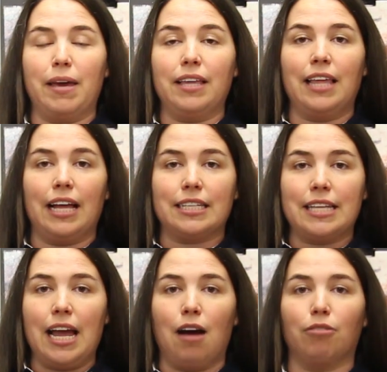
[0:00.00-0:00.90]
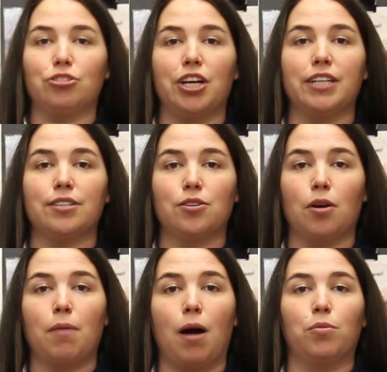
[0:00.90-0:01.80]
make that sound, chances
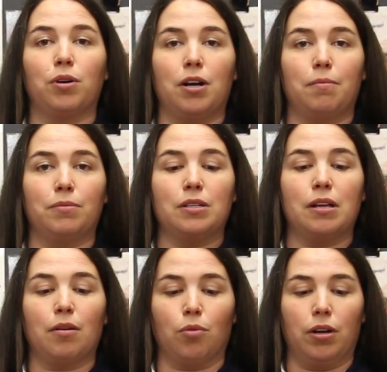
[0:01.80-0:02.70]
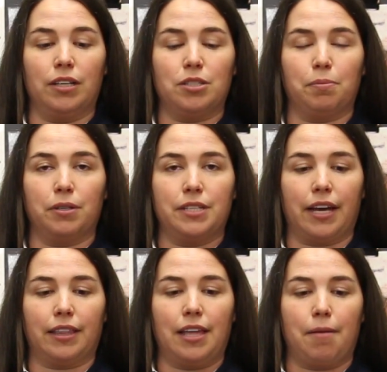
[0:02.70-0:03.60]
are mom will come running to
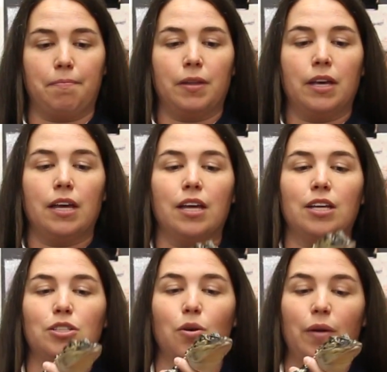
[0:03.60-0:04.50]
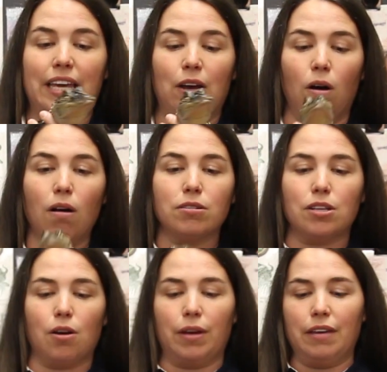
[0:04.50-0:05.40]
protect them. So he
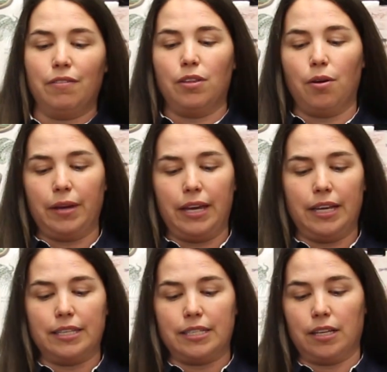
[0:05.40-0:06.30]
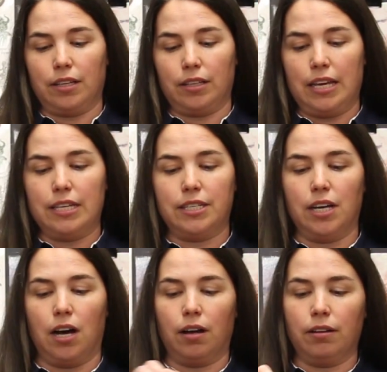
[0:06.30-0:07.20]
also, even though he's he's
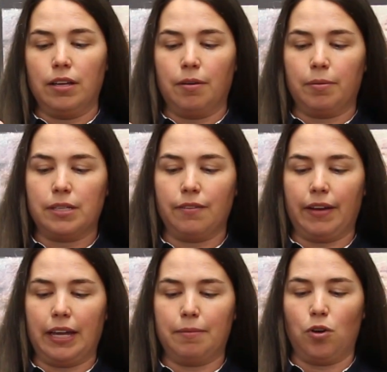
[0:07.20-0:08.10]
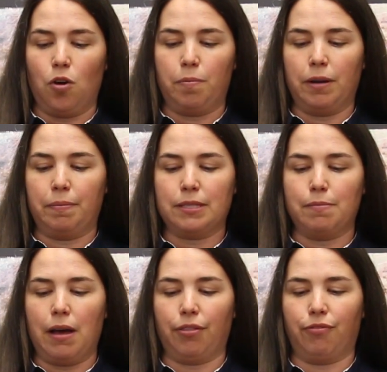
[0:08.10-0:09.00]
young, let's see if I get him to open up his
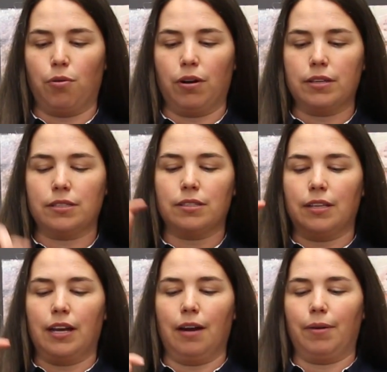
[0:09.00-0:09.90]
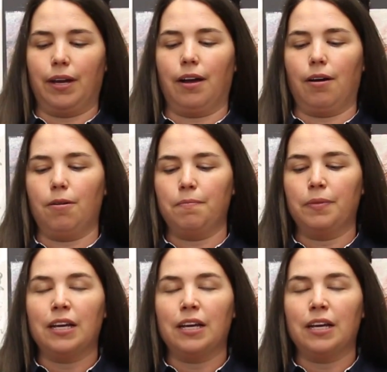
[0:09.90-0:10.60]
mouth for us. There we go.